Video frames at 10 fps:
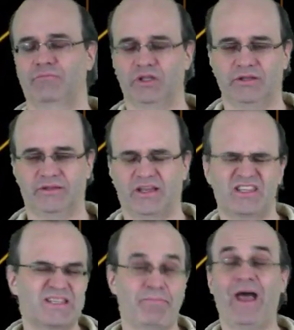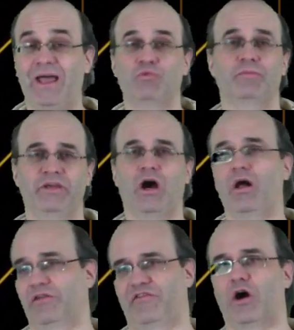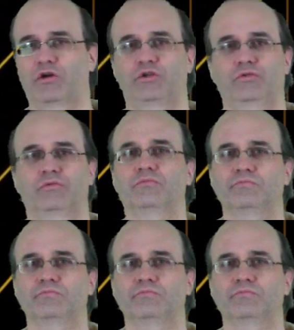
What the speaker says: their span will be all of R2.